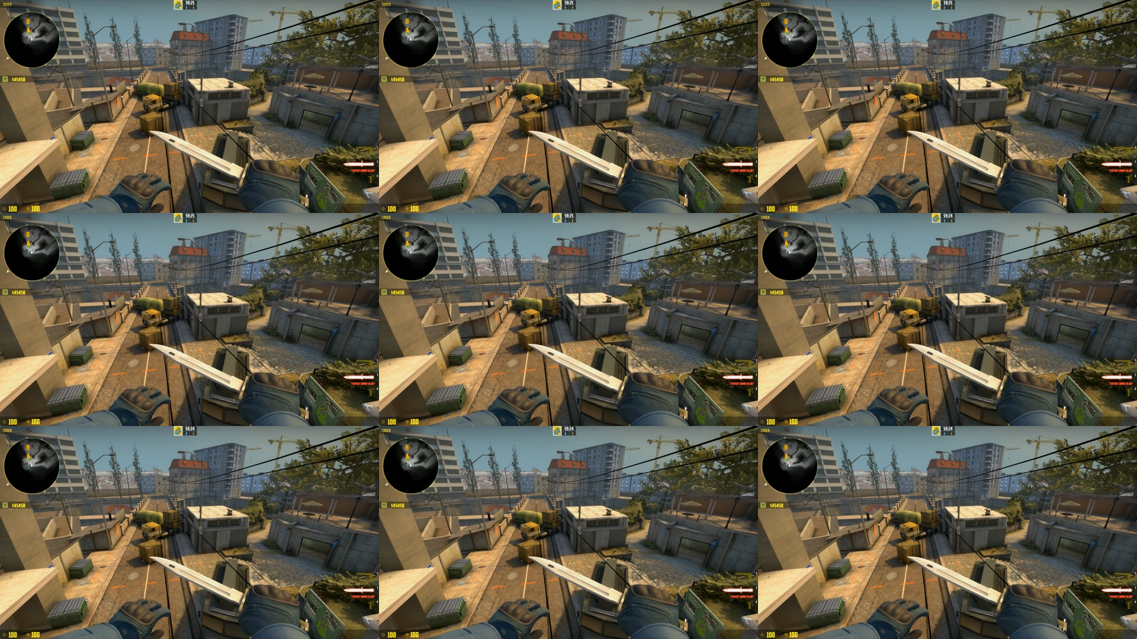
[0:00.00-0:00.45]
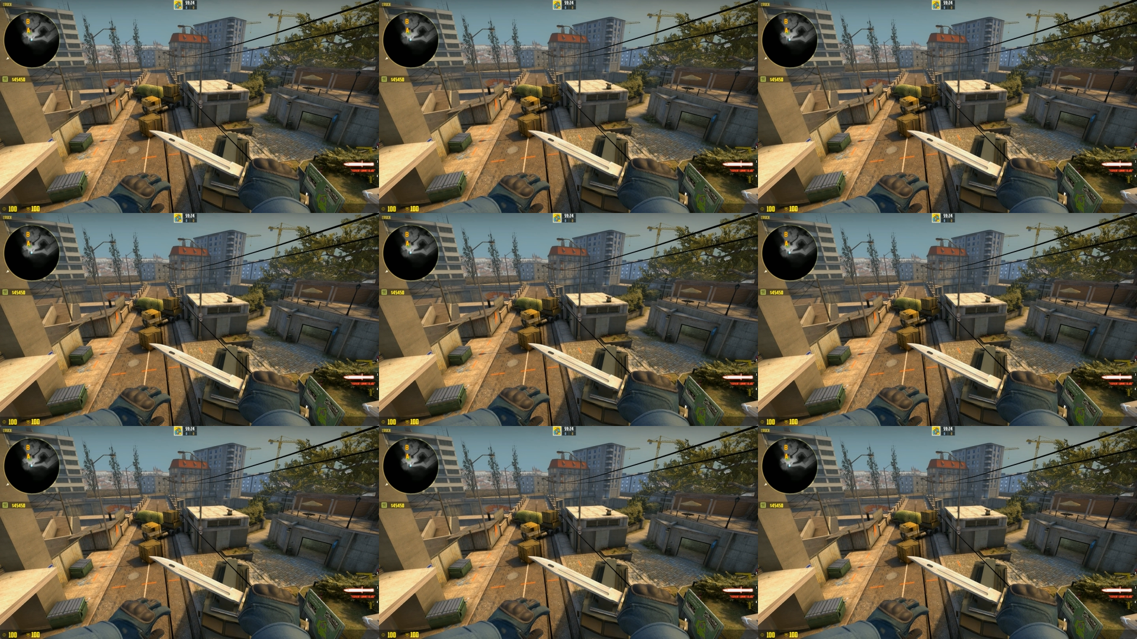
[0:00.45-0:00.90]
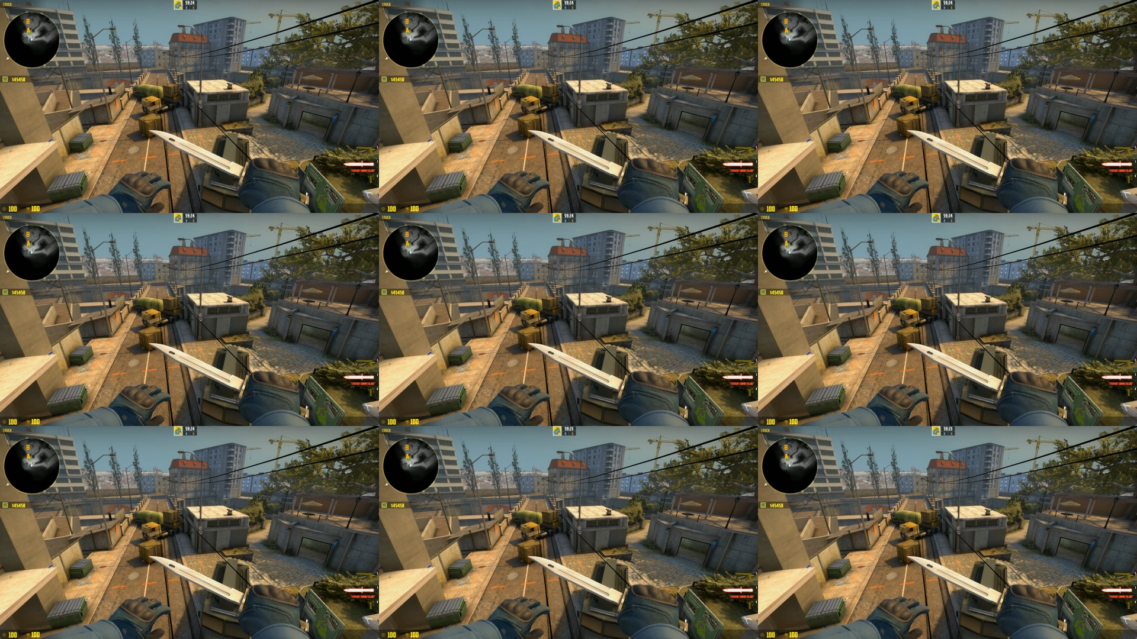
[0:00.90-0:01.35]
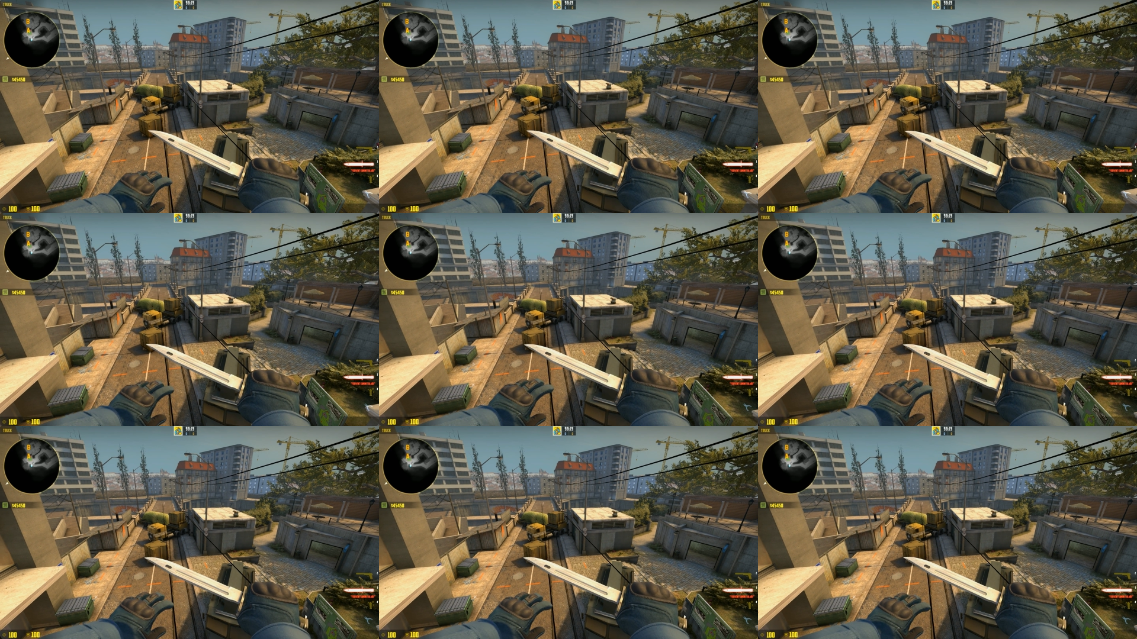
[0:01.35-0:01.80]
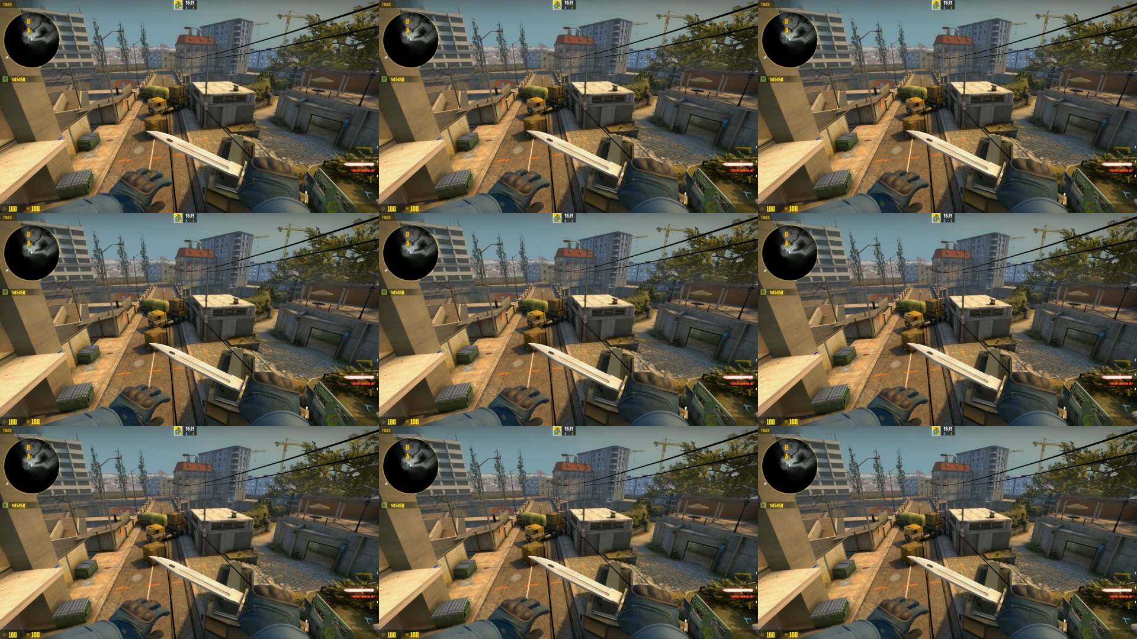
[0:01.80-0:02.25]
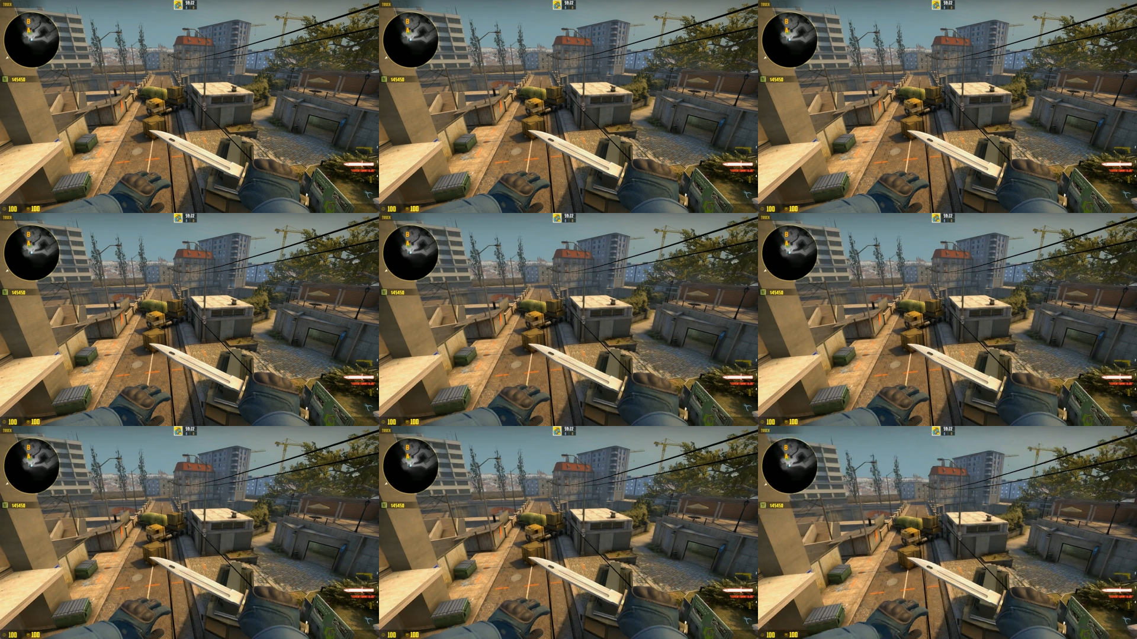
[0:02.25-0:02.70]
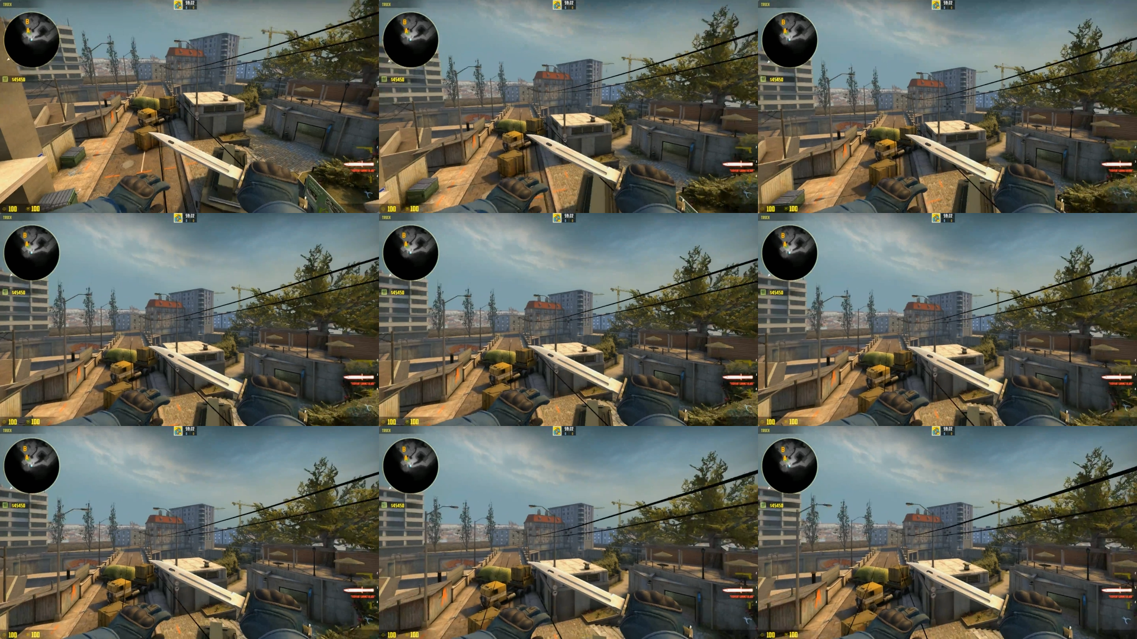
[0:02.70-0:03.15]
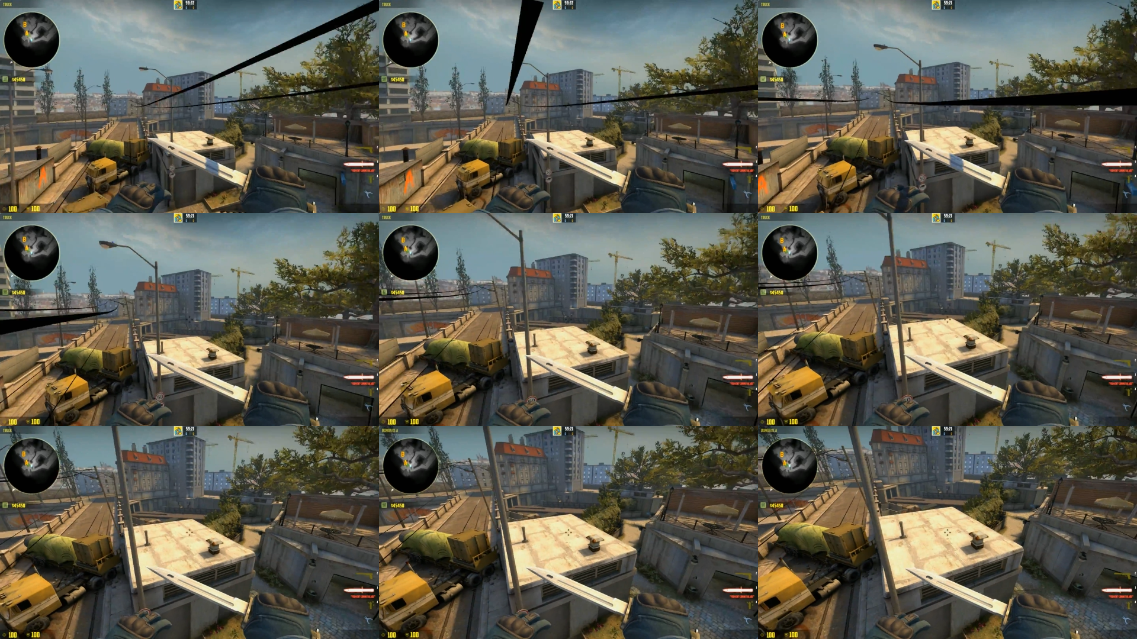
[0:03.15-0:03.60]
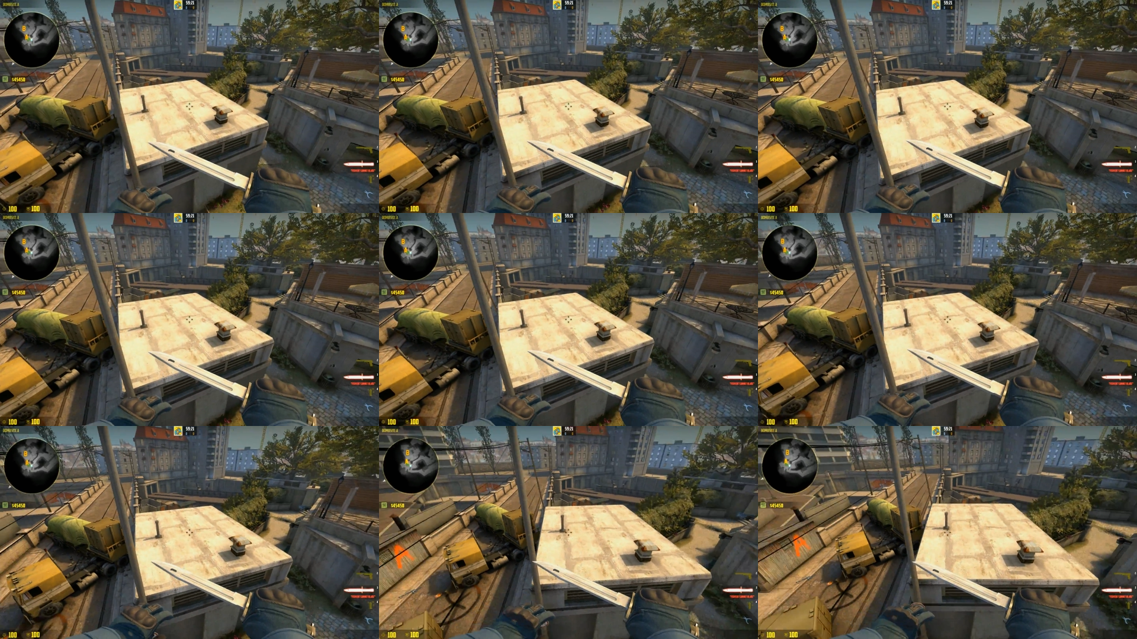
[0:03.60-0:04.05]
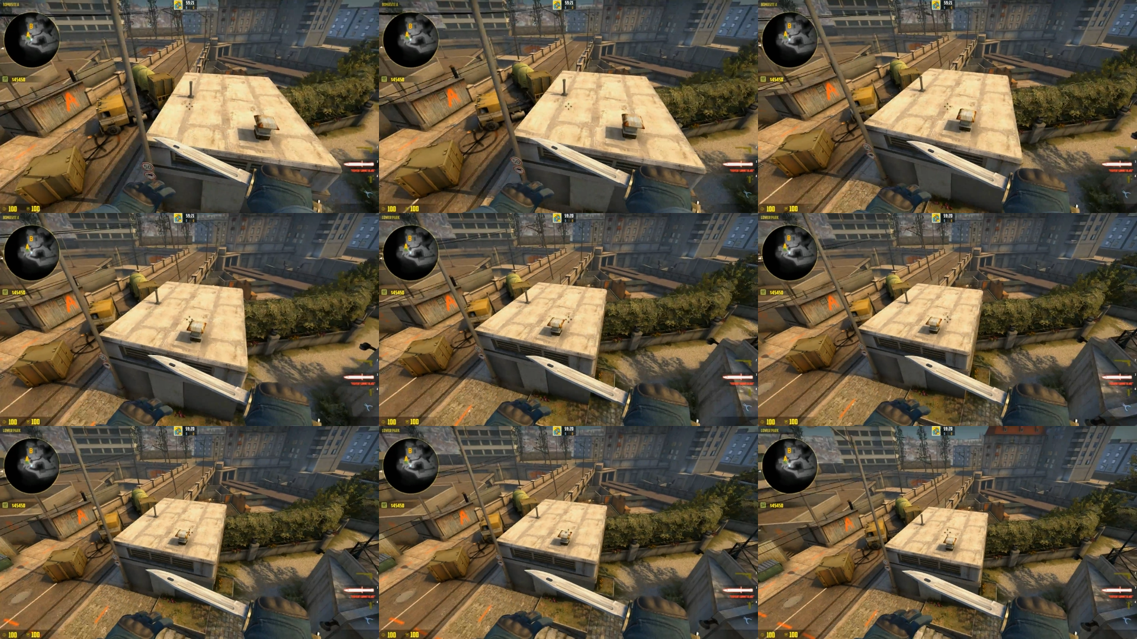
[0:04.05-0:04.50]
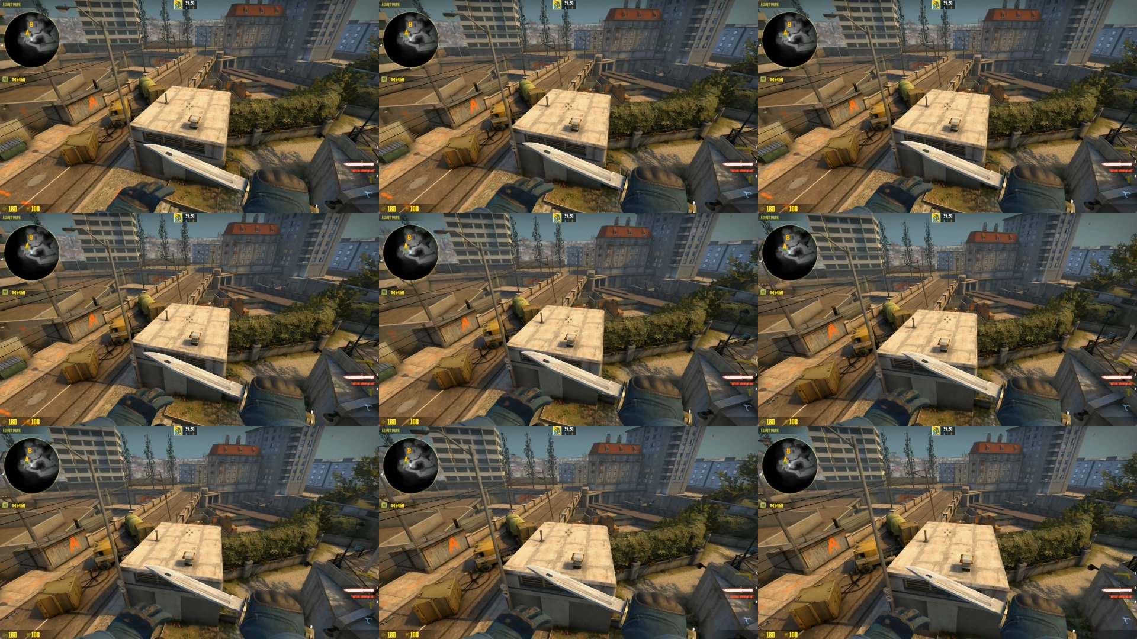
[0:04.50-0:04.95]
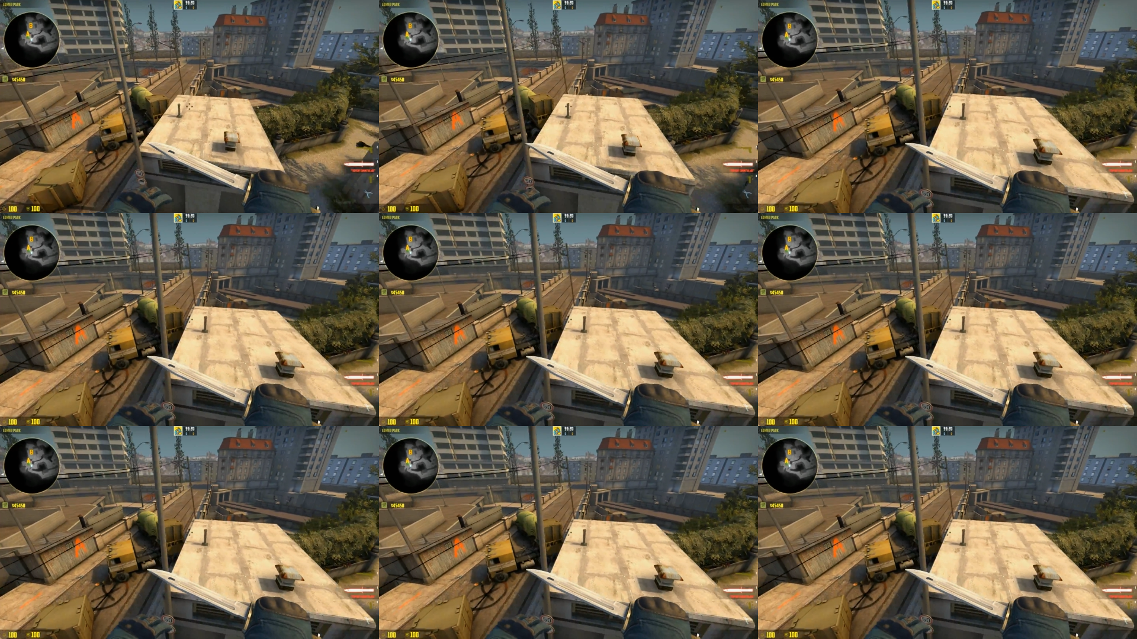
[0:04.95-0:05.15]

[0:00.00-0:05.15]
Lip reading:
[unreadable: no face in view]